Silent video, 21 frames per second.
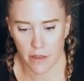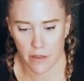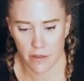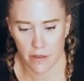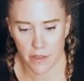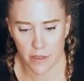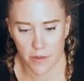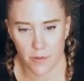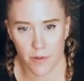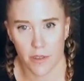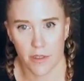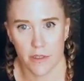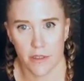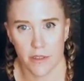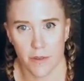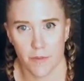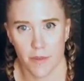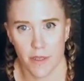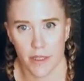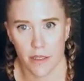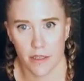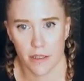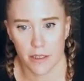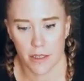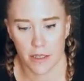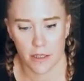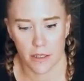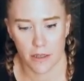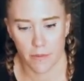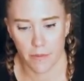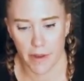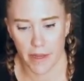This one to me looks a
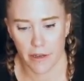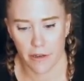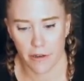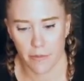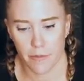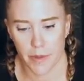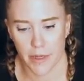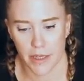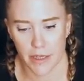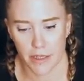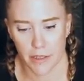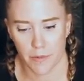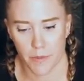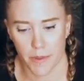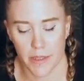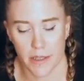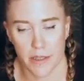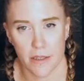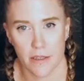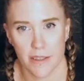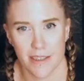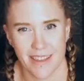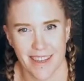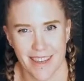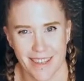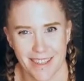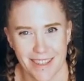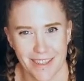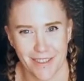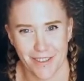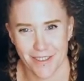little better, but it depends on the size of your